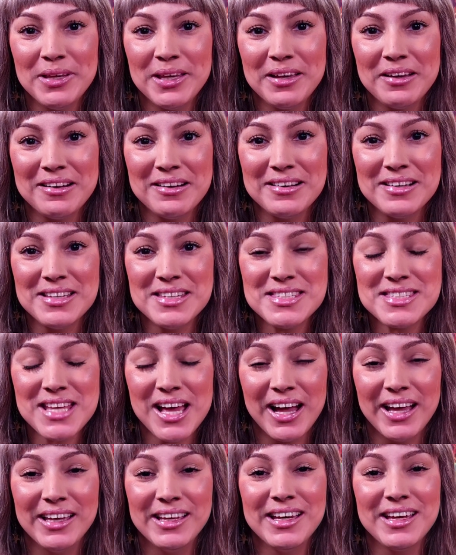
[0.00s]
because
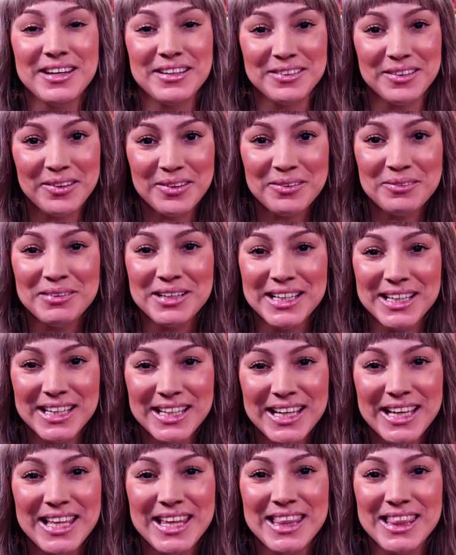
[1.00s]
I got another
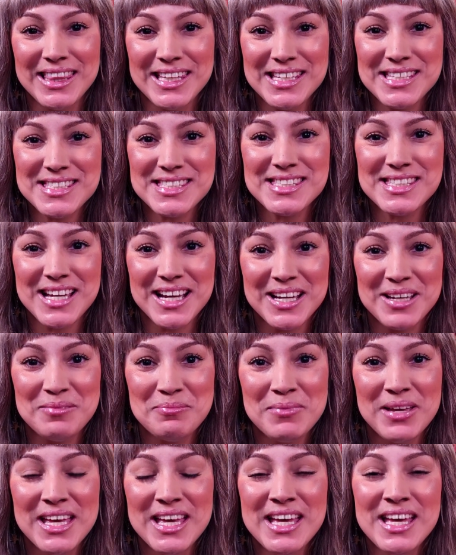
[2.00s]
one, and this
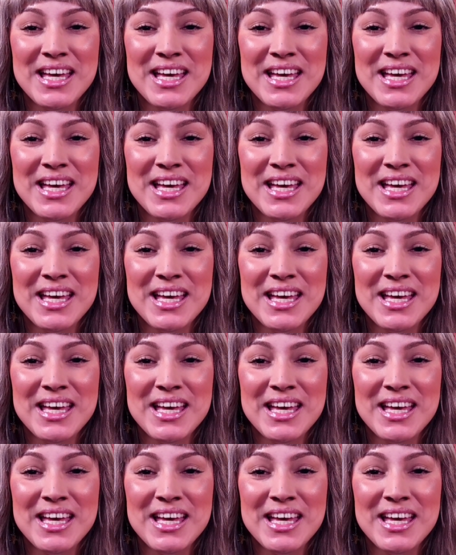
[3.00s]
time